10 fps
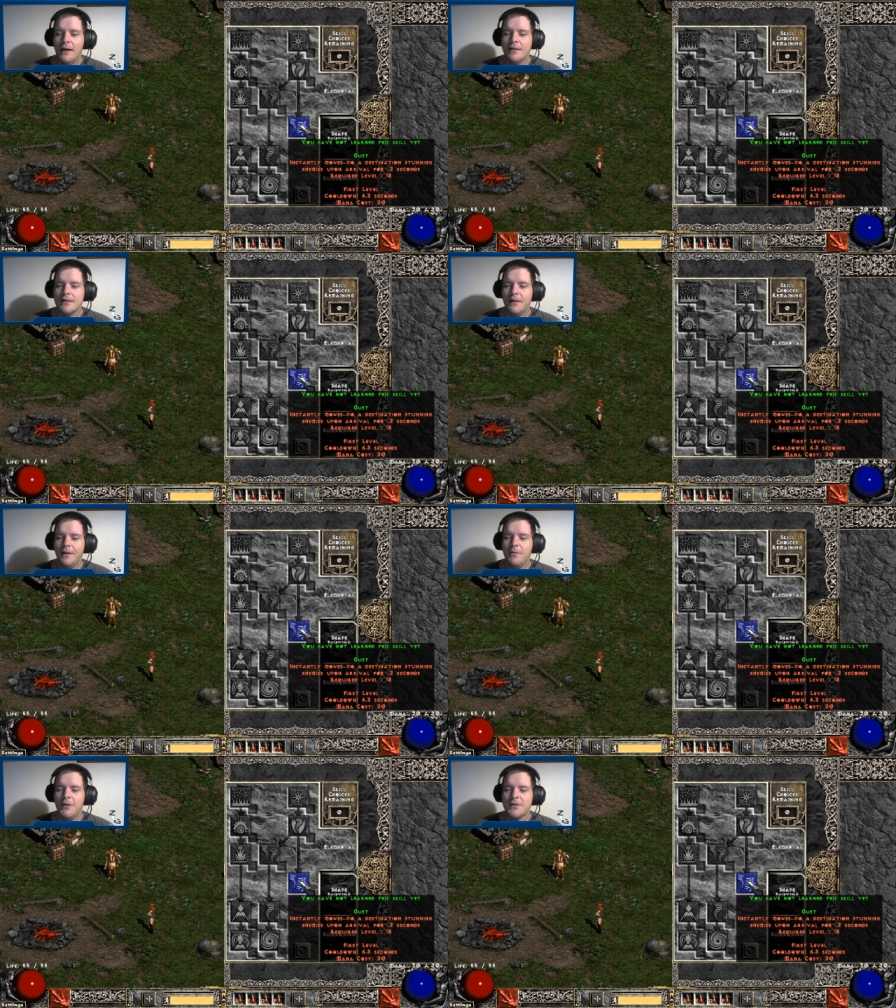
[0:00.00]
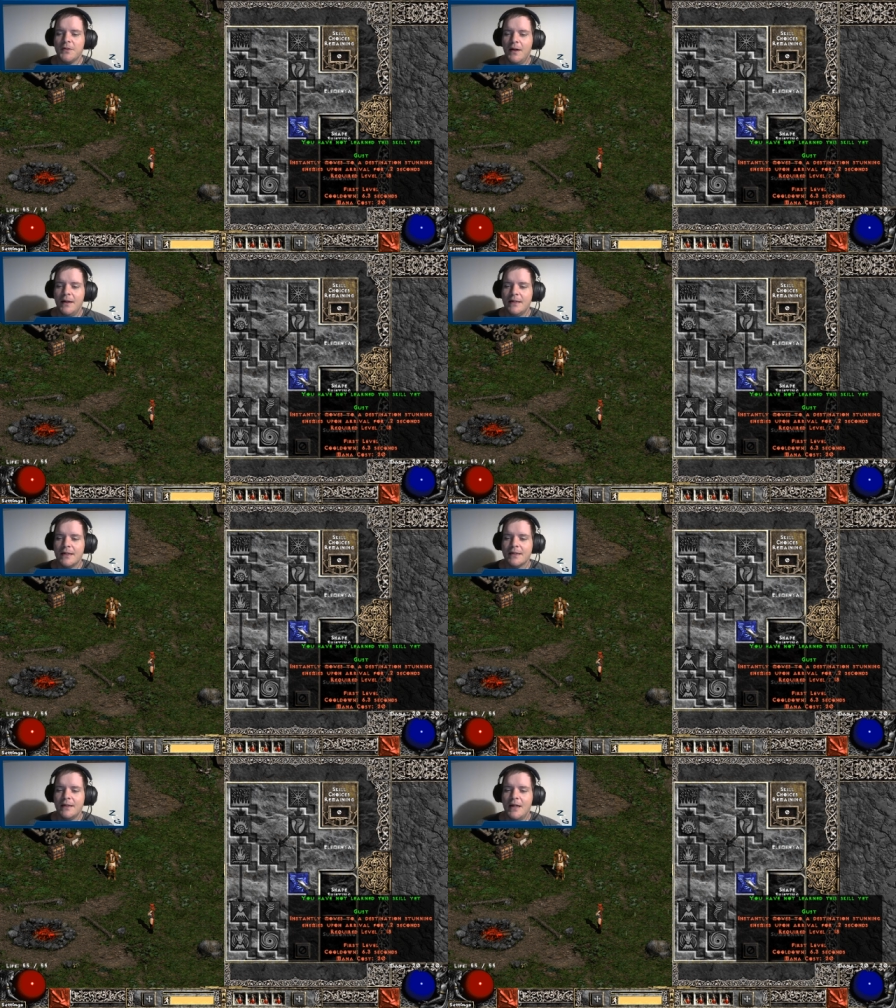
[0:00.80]
Instantly moves to a
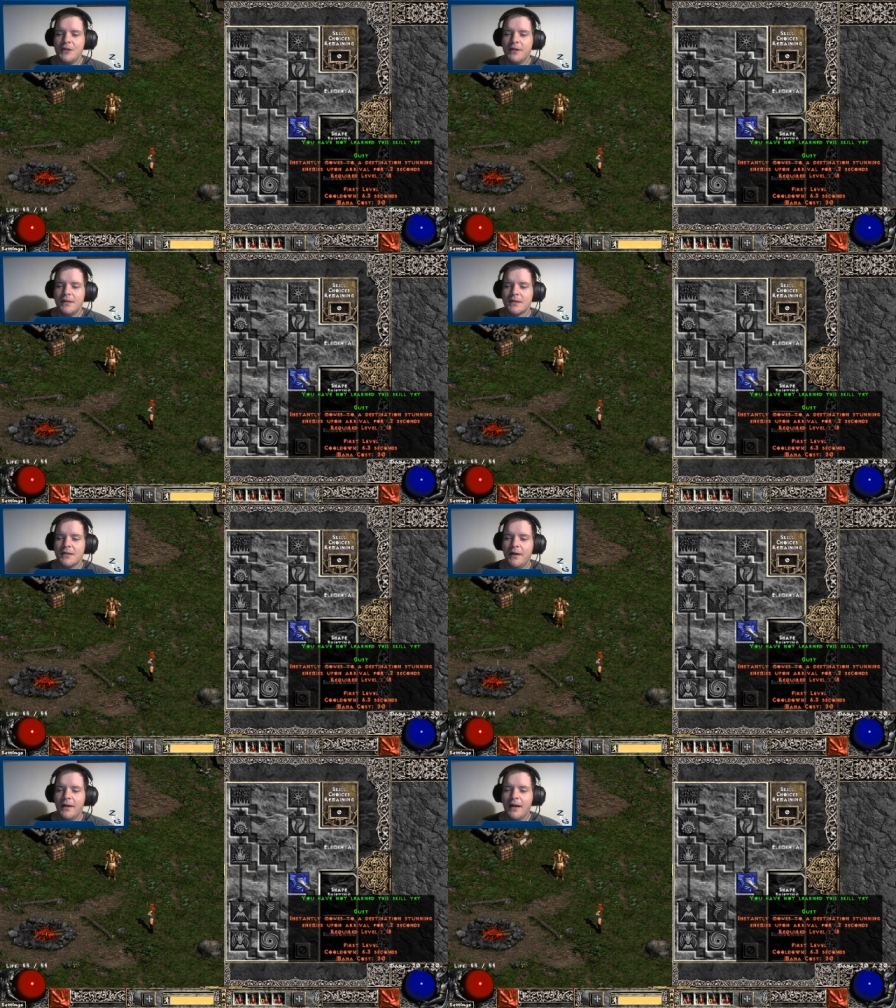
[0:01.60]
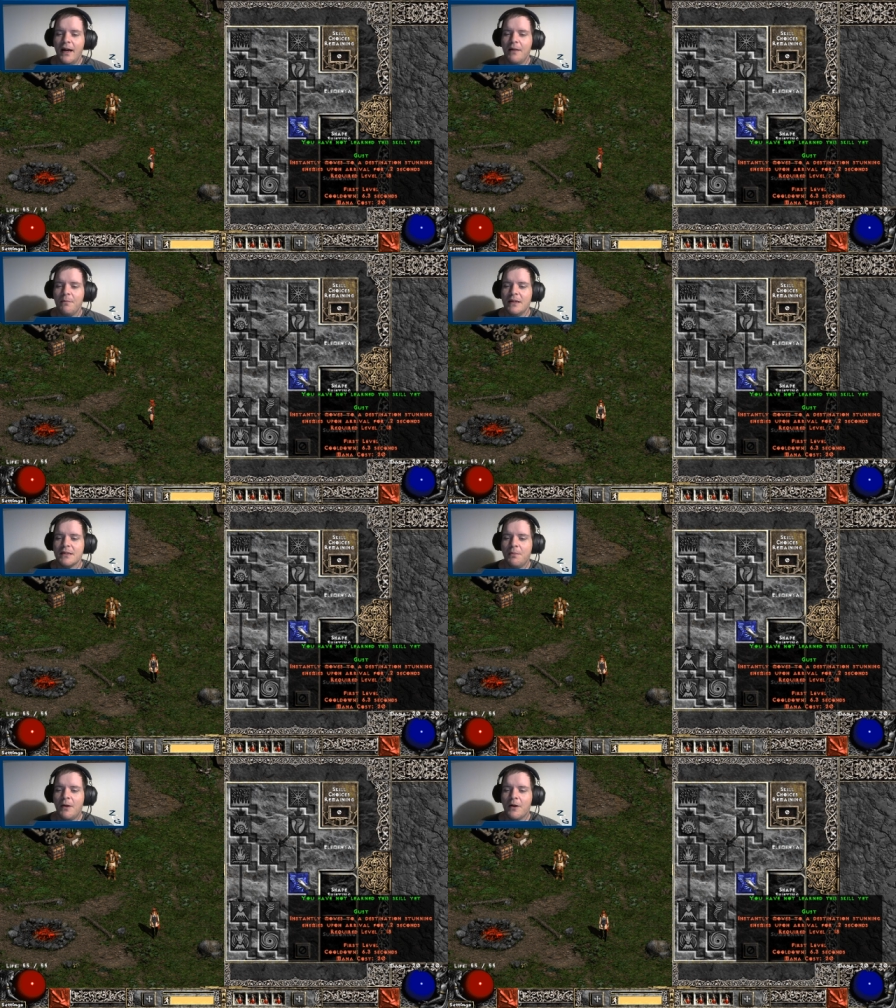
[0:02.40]
destination, stunning enemies
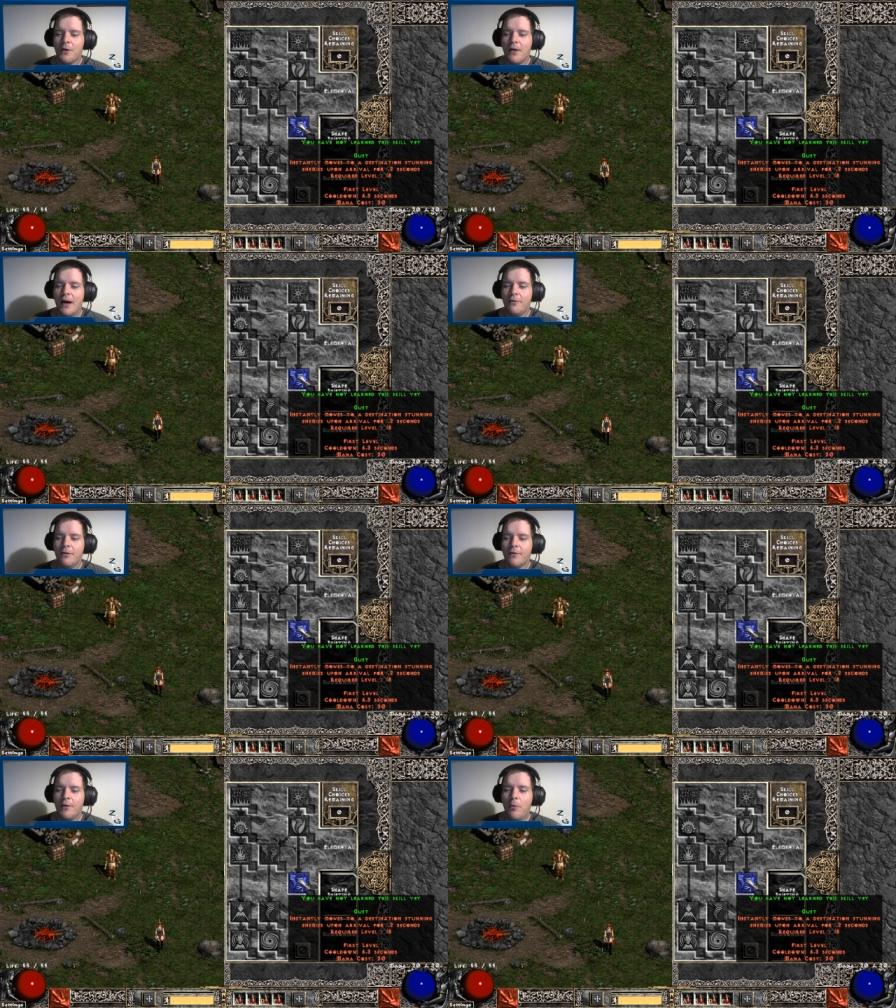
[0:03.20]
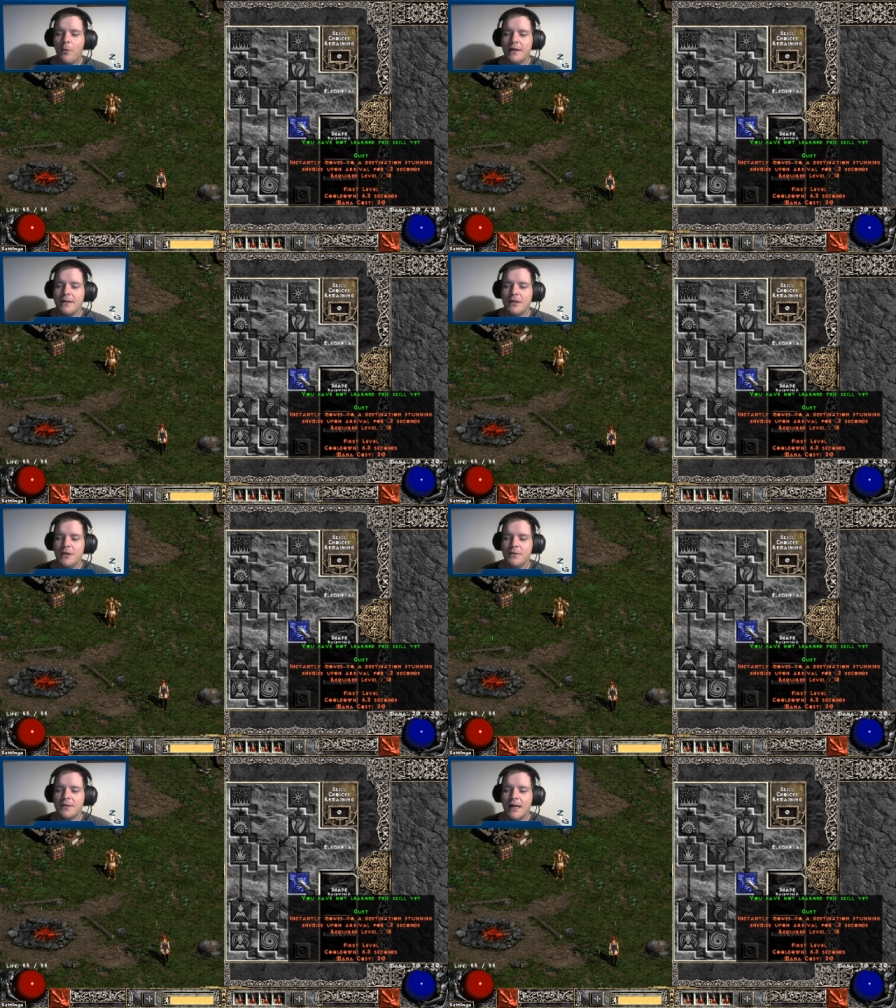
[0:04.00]
upon arrival for
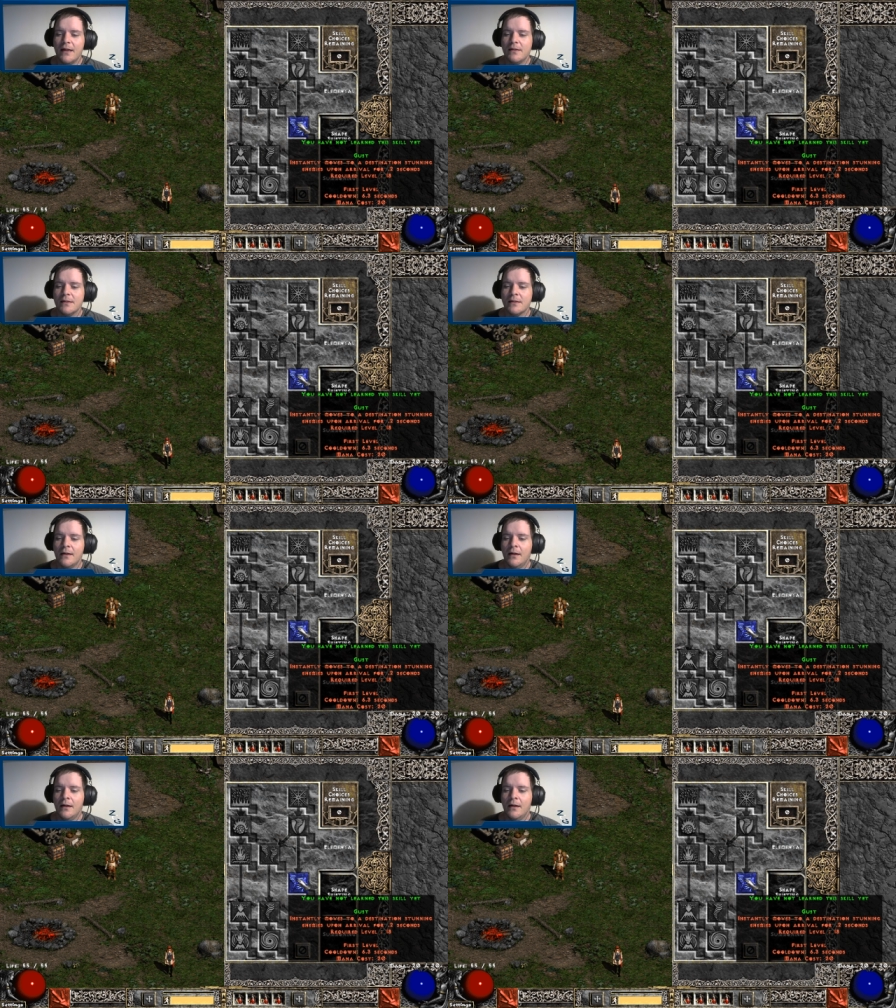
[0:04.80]
0.2 seconds.